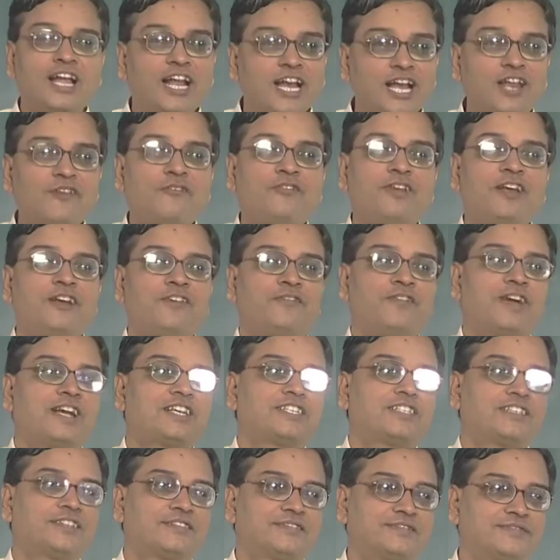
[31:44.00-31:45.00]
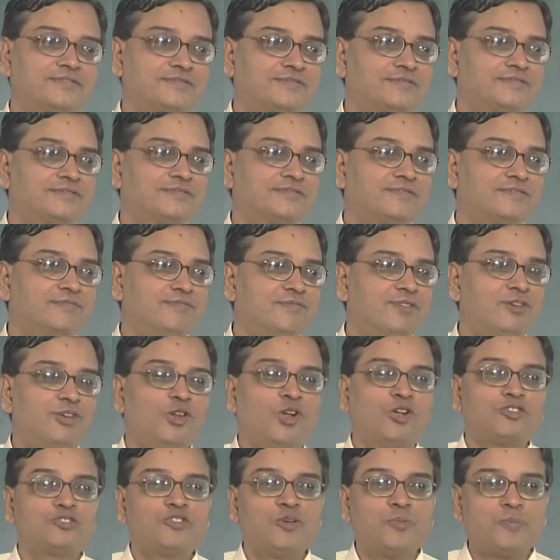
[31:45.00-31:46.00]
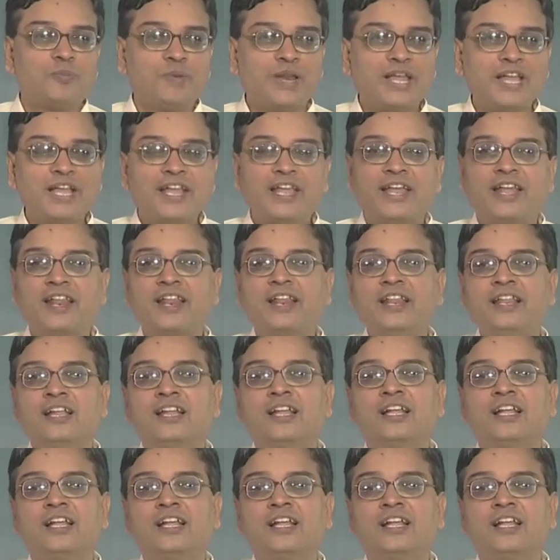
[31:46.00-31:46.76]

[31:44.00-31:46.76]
different fashion. We will also bring in